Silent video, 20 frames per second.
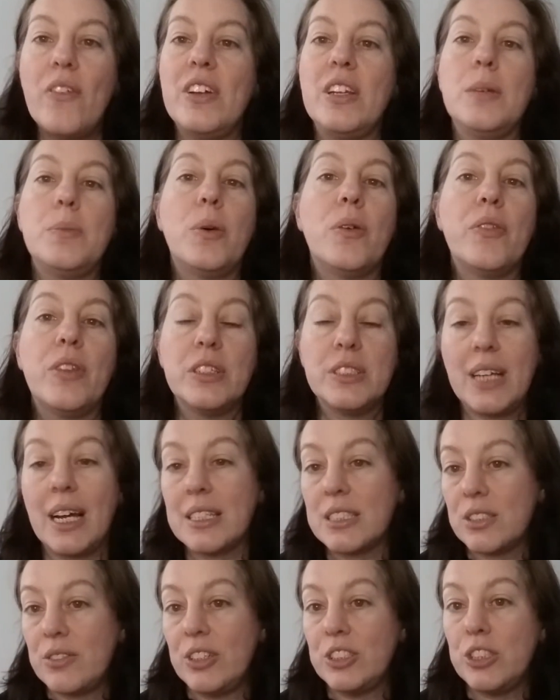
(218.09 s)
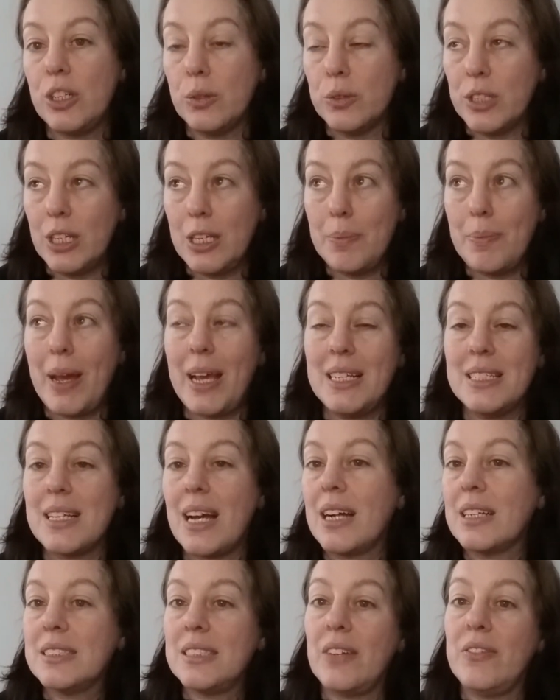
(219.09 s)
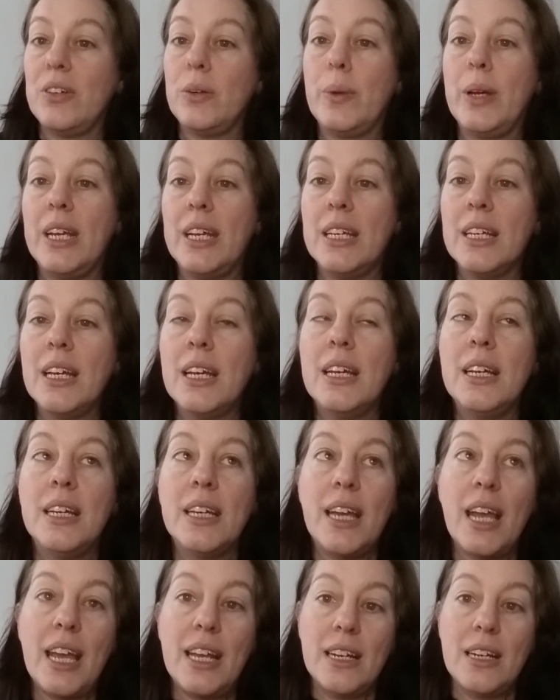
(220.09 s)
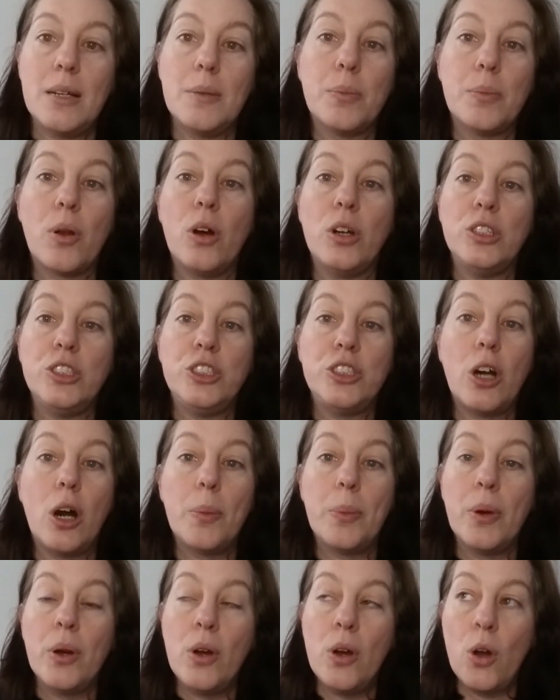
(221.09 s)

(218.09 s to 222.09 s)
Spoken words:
above the tax threshold that you're paying tax every week in an employed job,